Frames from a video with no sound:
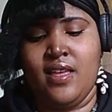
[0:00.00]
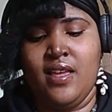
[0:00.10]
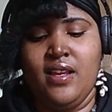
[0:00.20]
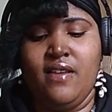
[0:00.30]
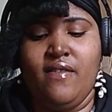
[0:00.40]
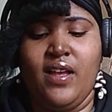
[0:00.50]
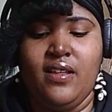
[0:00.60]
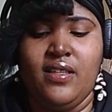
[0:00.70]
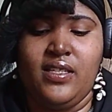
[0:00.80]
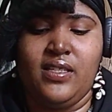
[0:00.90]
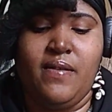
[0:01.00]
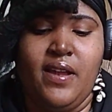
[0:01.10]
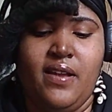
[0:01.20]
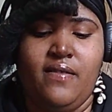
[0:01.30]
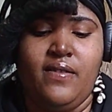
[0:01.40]
Divine Holy
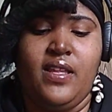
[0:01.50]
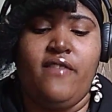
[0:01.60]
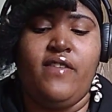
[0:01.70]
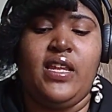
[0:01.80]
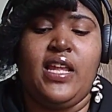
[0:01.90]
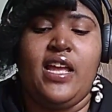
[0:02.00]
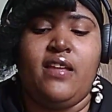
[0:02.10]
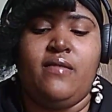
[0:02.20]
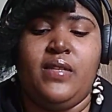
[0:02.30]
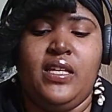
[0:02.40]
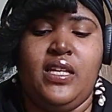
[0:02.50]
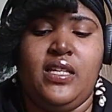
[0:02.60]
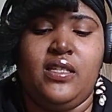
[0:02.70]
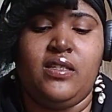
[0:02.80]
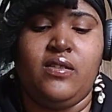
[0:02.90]
Spirit of love and light,
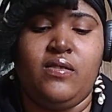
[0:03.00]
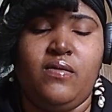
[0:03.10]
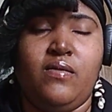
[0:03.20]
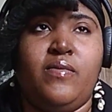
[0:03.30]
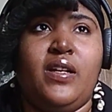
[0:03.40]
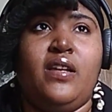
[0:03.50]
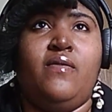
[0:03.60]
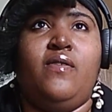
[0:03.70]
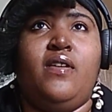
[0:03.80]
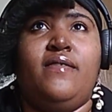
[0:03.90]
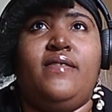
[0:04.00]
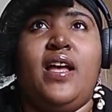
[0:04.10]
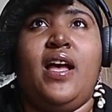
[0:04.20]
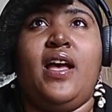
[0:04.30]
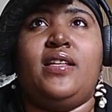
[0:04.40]
please do bring forth the
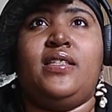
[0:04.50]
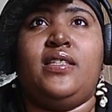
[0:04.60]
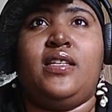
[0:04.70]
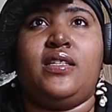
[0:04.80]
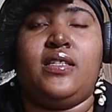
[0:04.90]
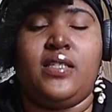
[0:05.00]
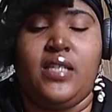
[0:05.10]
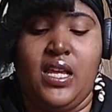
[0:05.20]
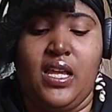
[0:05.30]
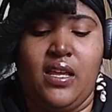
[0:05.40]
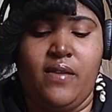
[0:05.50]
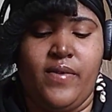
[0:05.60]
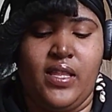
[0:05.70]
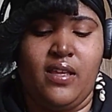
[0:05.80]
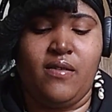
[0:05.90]
hot 16
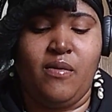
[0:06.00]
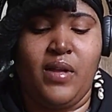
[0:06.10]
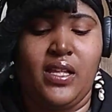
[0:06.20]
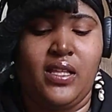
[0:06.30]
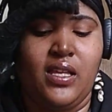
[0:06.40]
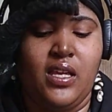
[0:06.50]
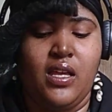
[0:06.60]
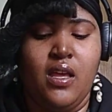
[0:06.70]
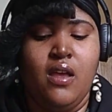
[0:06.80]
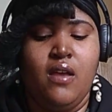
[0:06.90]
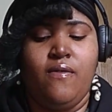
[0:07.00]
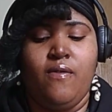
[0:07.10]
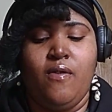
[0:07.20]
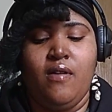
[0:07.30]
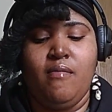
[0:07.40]
really quickly
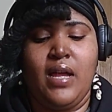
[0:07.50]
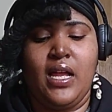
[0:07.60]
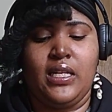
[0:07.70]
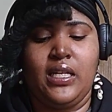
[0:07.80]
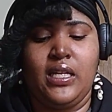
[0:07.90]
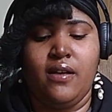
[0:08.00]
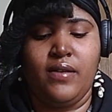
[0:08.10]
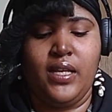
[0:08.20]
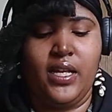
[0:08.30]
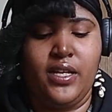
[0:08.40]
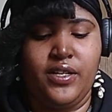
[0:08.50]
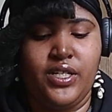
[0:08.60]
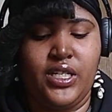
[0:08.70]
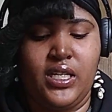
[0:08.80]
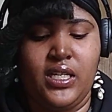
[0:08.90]
for my Leo
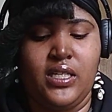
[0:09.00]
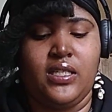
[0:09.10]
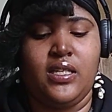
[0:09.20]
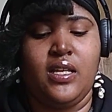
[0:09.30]
energies.